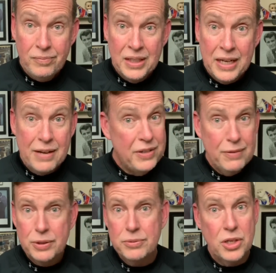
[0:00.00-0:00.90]
I've
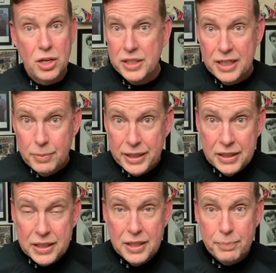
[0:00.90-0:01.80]
never talked to anybody in
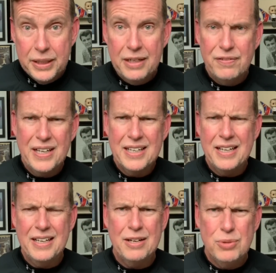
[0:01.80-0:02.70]
the company. In fact,
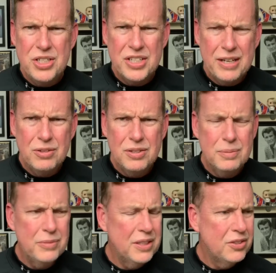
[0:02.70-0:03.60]
I, I, reached out to
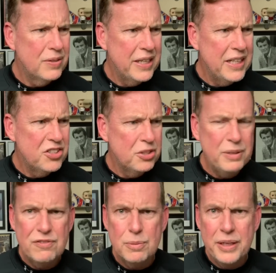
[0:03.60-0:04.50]
them to try to get some
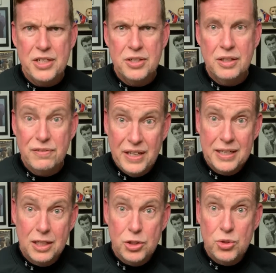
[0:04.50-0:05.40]
information. In fact,
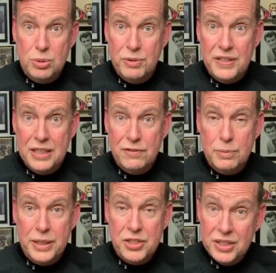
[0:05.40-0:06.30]
I'll use some of the
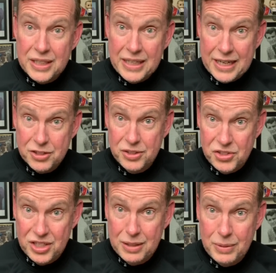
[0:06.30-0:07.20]
information that they actually
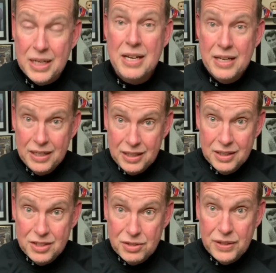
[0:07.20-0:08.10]
sent me in
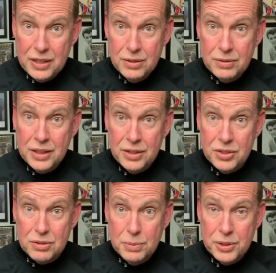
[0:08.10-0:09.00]
this video in the
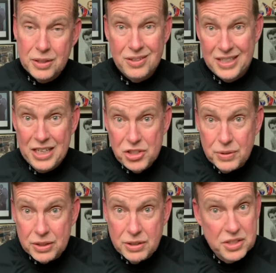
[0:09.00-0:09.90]
description, in case you're
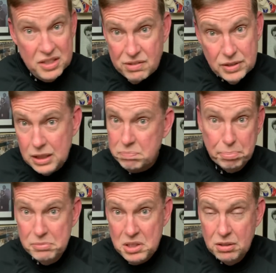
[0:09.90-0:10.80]
interested. If not,
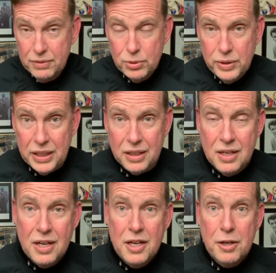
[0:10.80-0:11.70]
you don't have to read it.
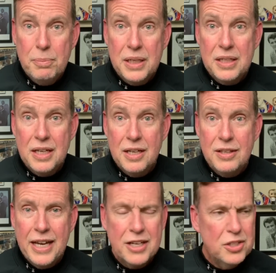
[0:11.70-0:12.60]
But uh, they
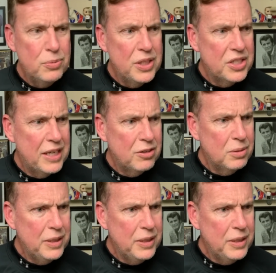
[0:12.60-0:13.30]
actually reached out to me.